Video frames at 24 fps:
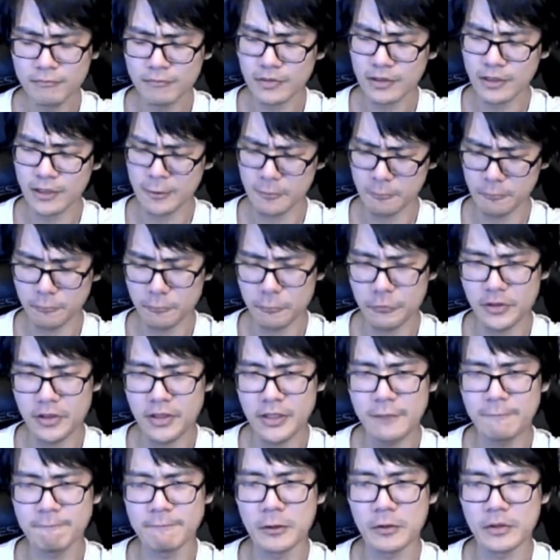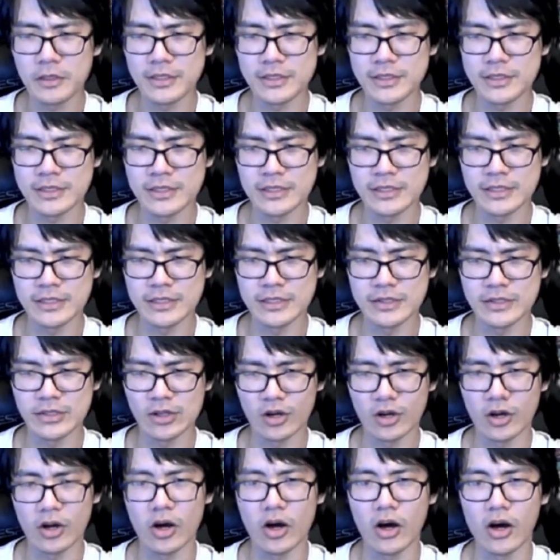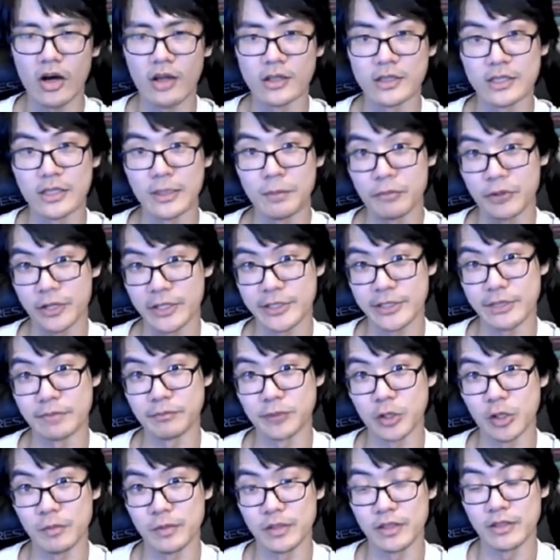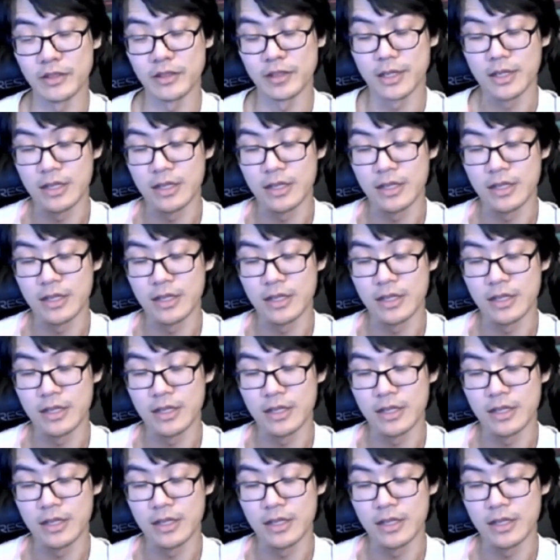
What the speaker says: it really focuses on the present moment.